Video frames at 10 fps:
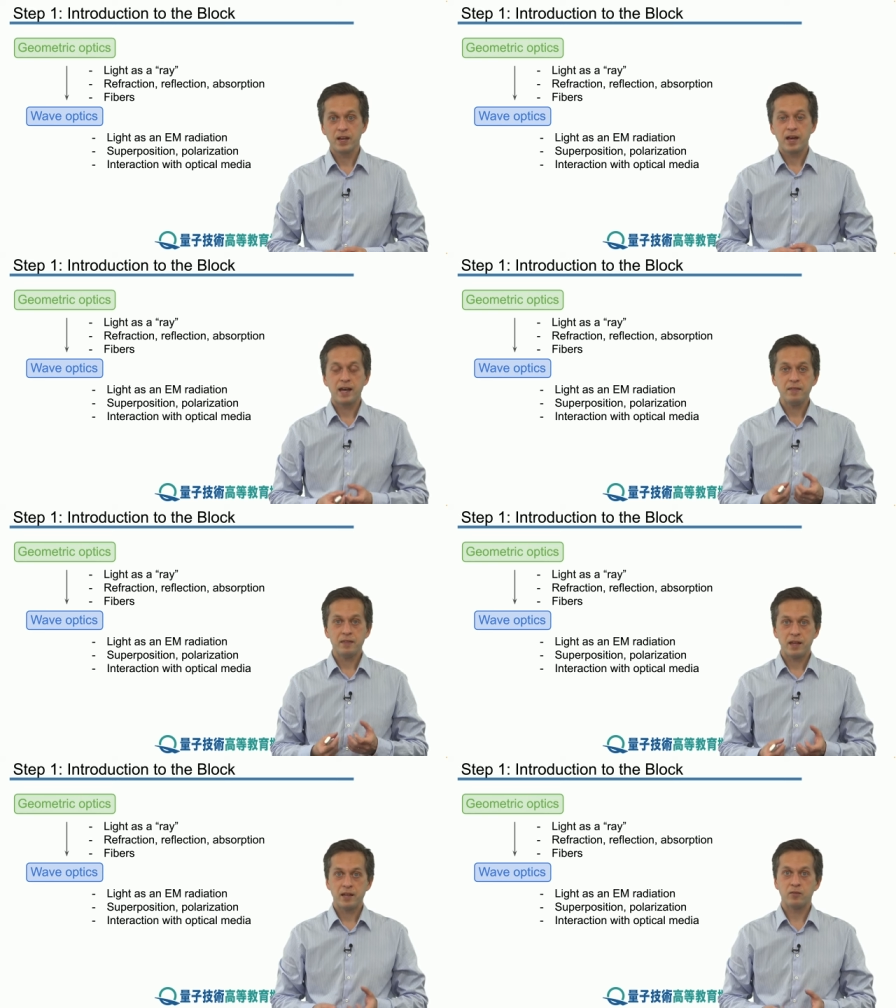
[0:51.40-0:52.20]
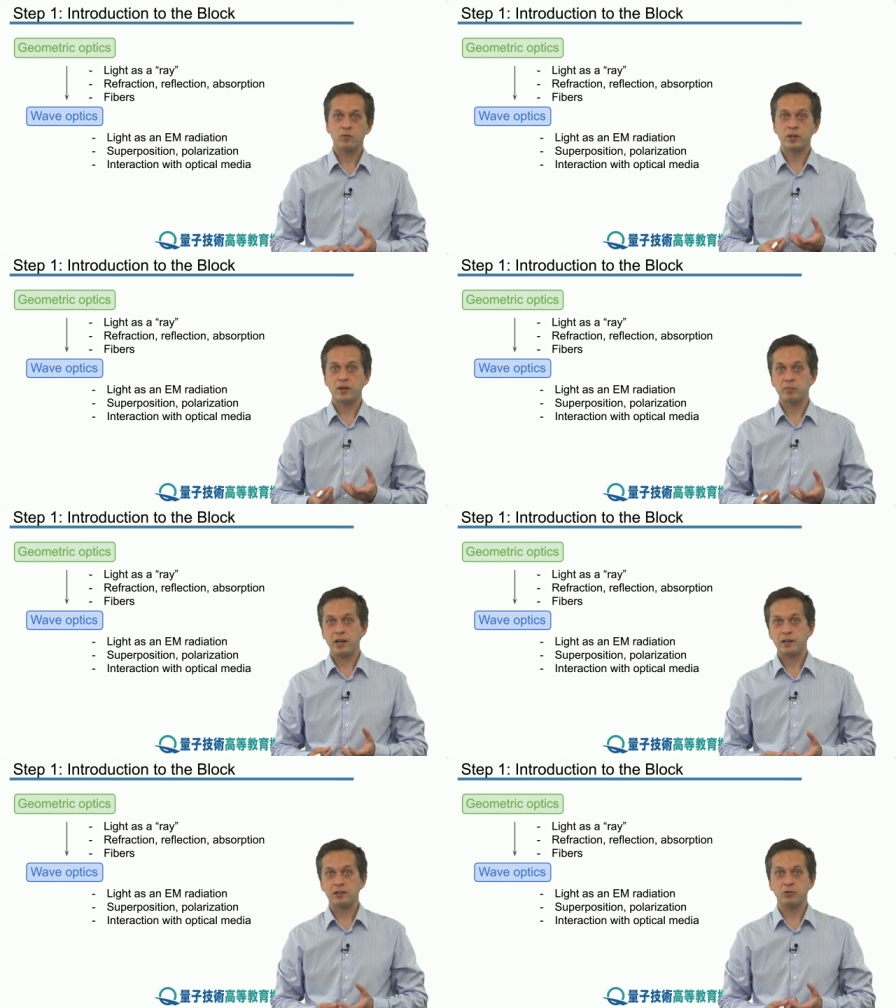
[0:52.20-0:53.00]
and then we
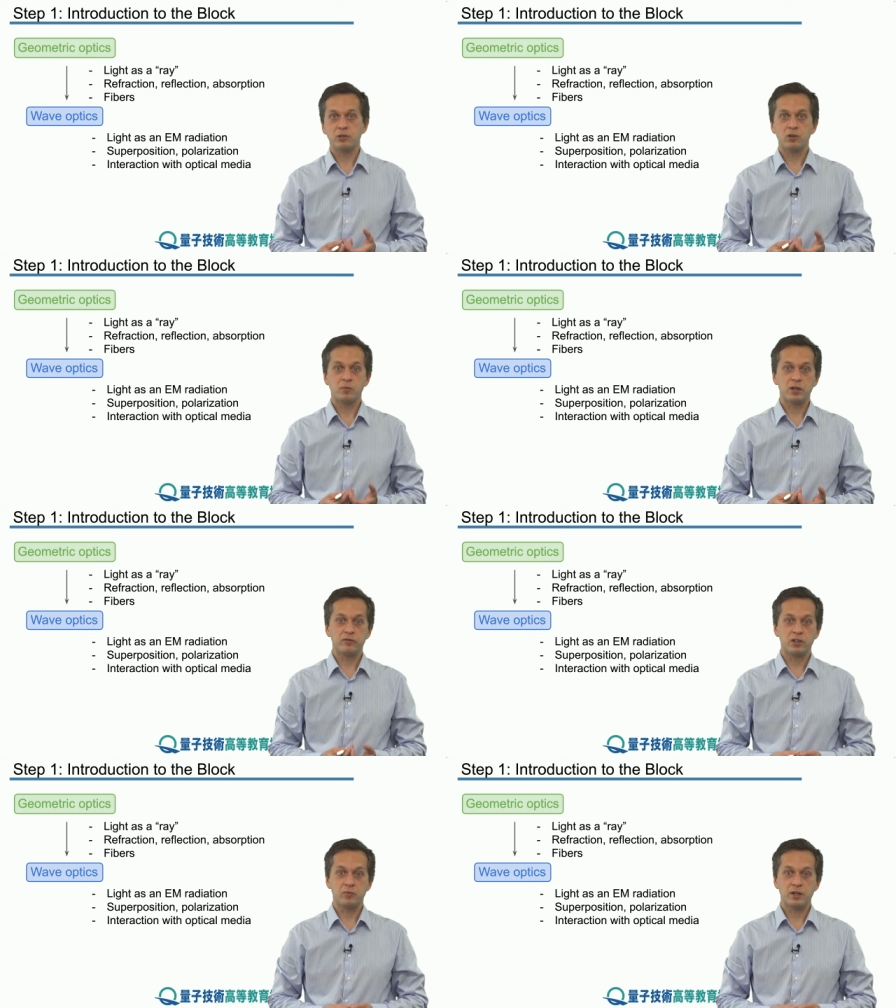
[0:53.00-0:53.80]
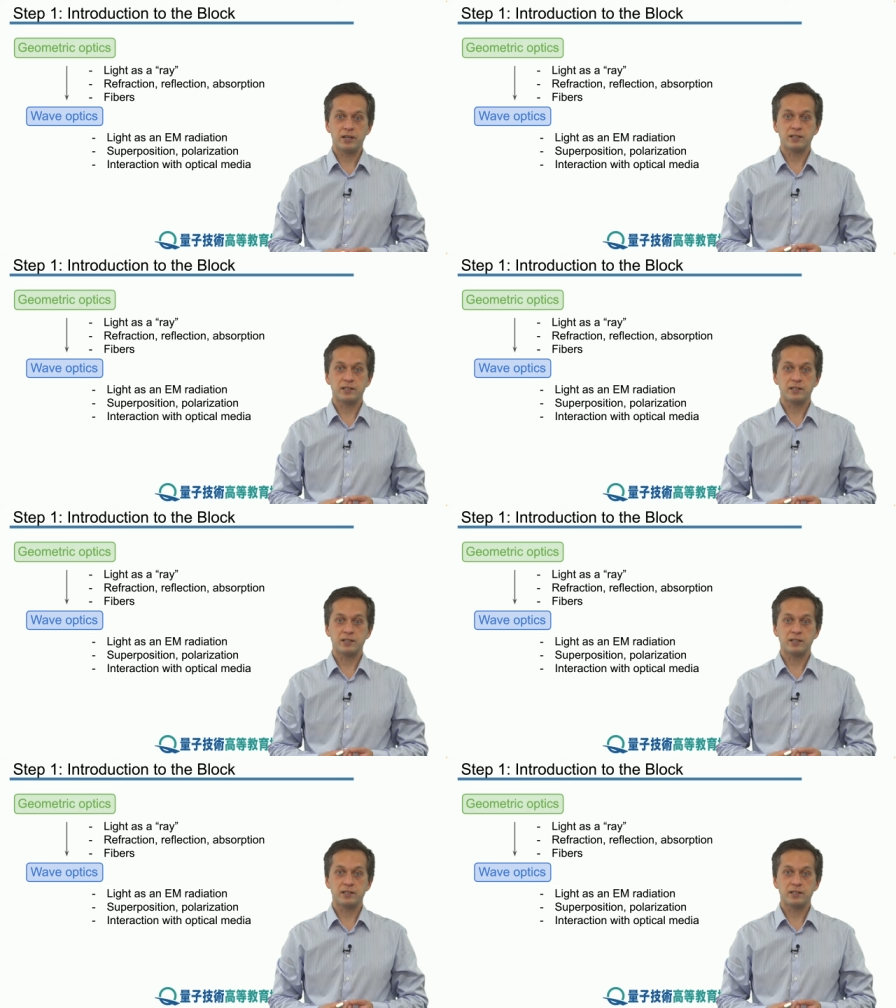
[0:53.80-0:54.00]
applied it to talk about phenomena